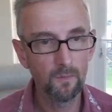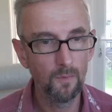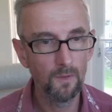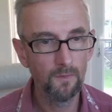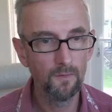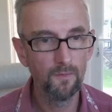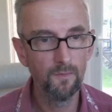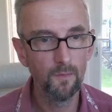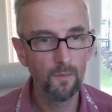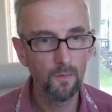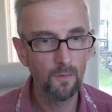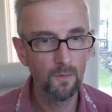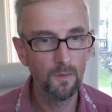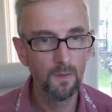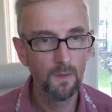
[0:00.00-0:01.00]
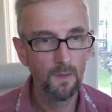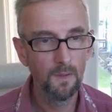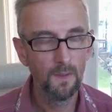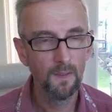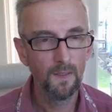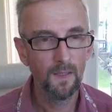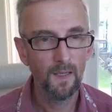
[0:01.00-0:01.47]
1 to 4.
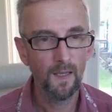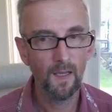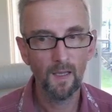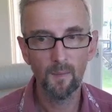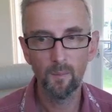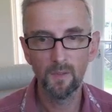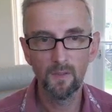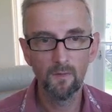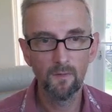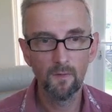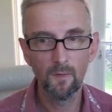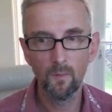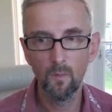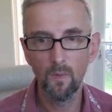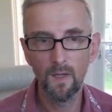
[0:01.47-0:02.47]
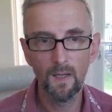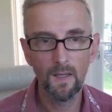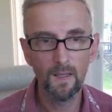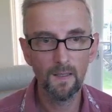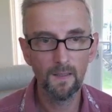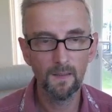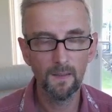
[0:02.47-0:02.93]
And because of the
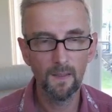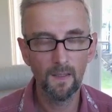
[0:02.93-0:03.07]
way